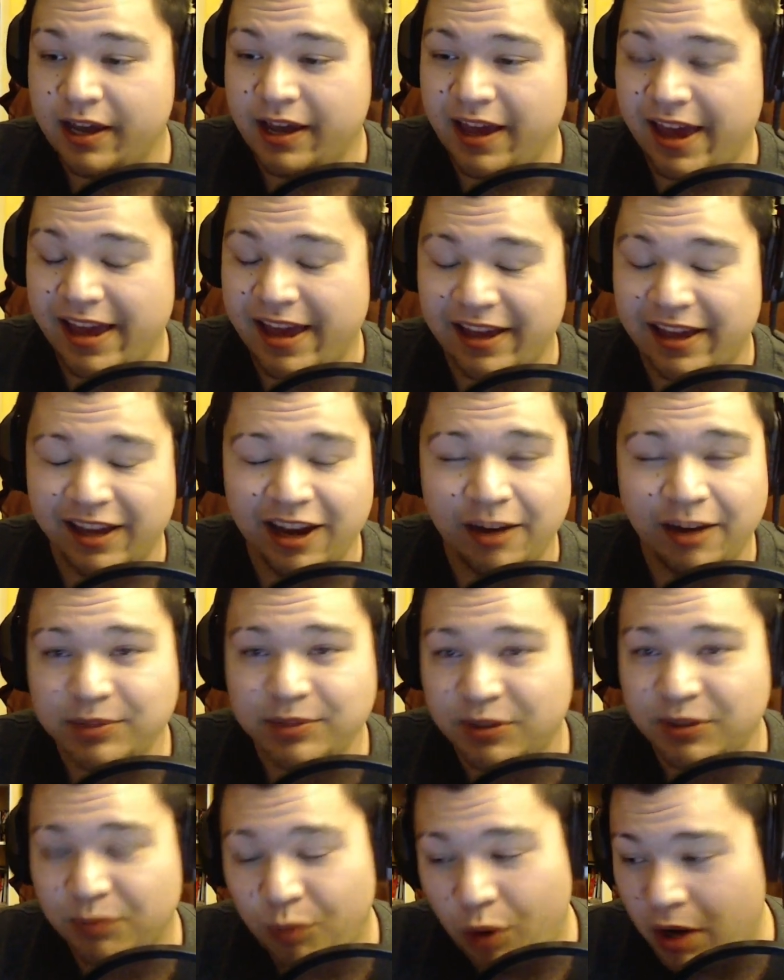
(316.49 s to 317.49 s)
It comes
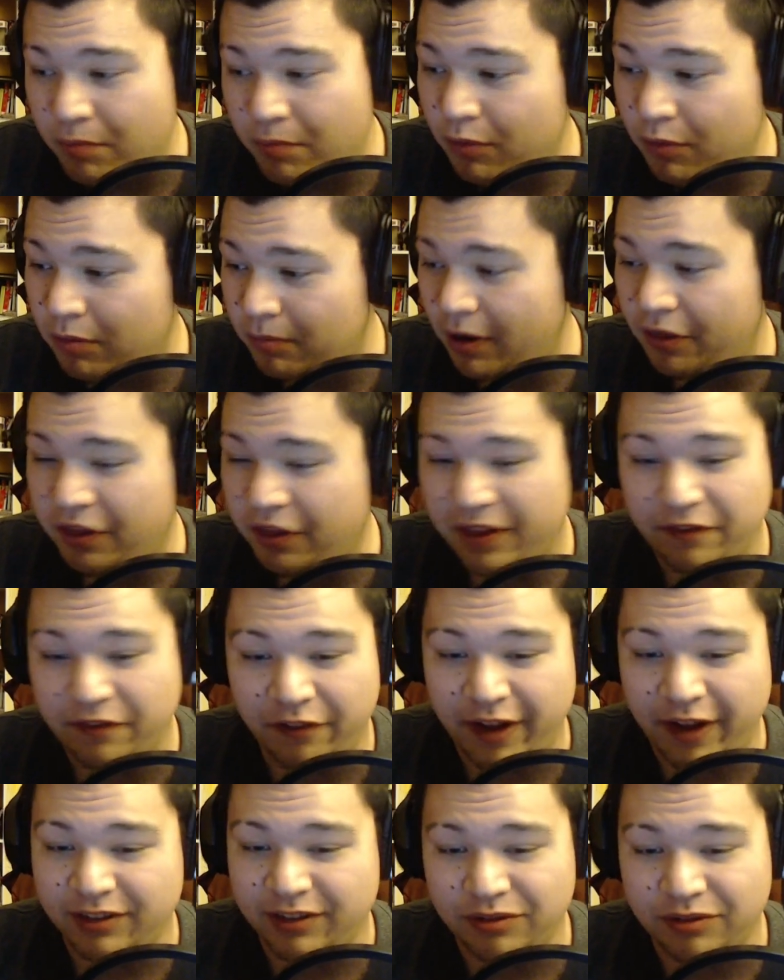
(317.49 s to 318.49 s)
in one more month. In
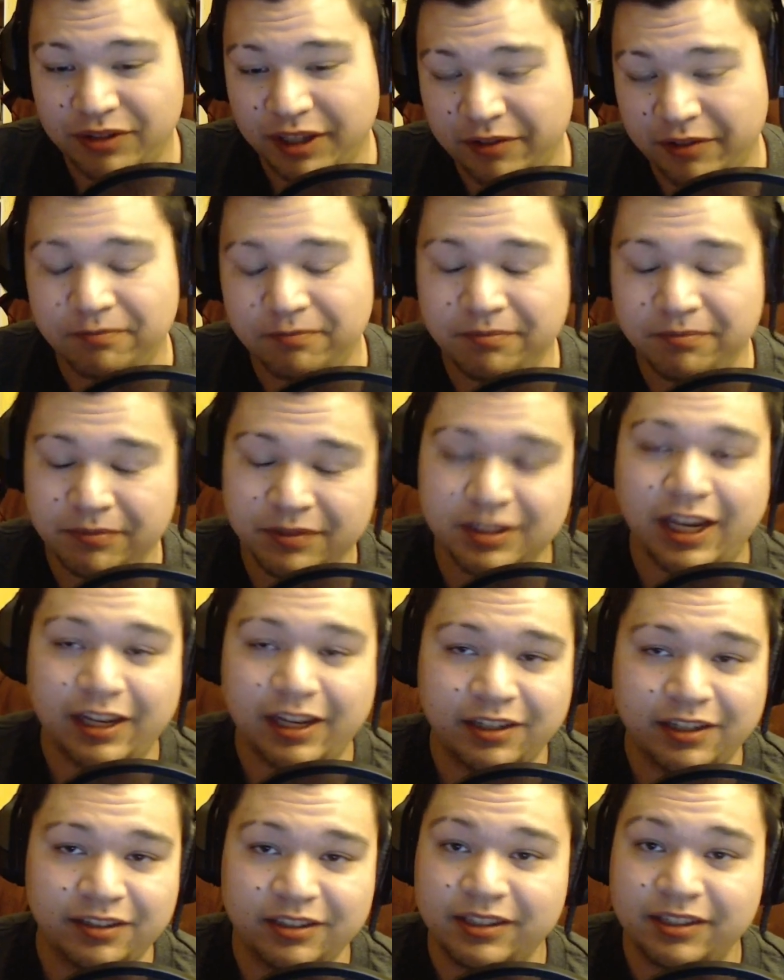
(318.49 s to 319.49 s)
fact, only
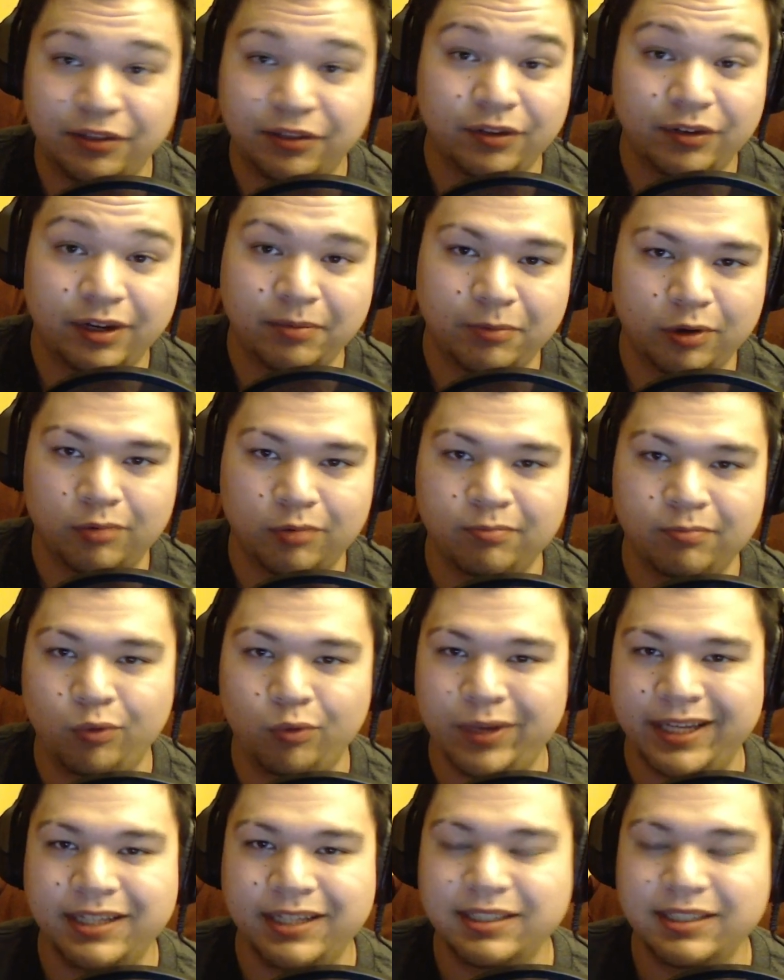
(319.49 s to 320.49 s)
technically like 30 more
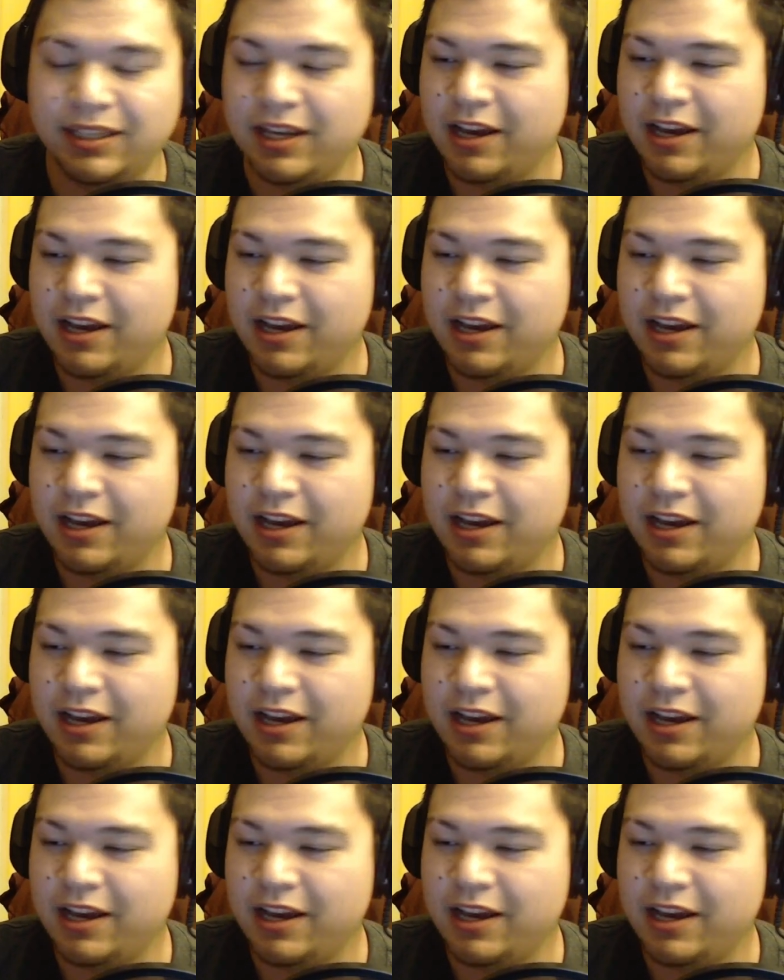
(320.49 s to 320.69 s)
weeks.